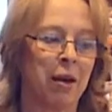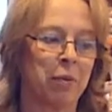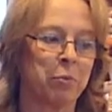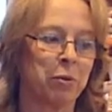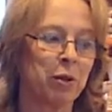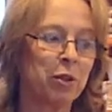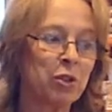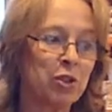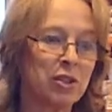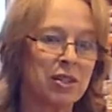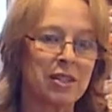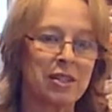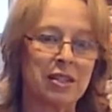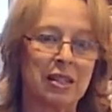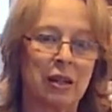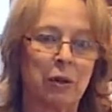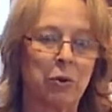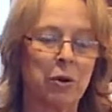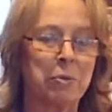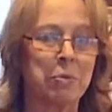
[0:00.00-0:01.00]
purchase
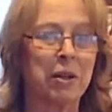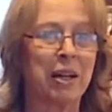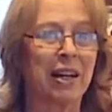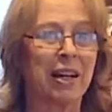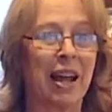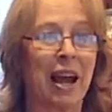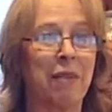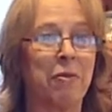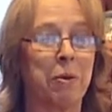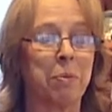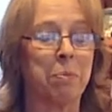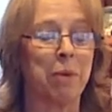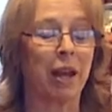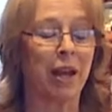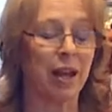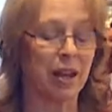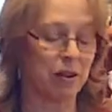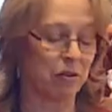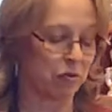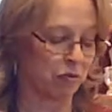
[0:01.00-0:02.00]
this equipment and have it
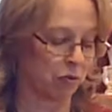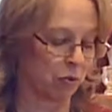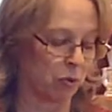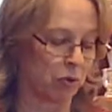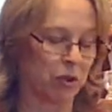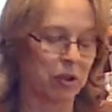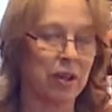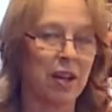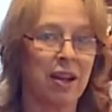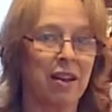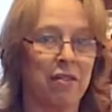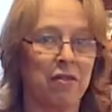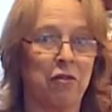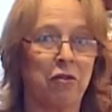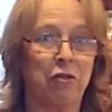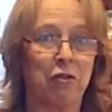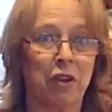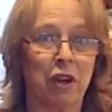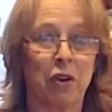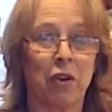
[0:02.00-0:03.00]
paid for
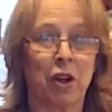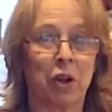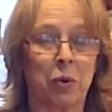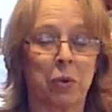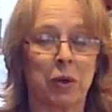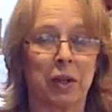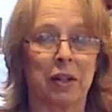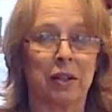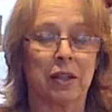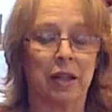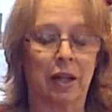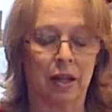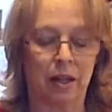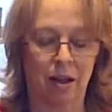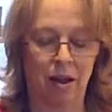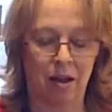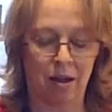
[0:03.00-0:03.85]
very quickly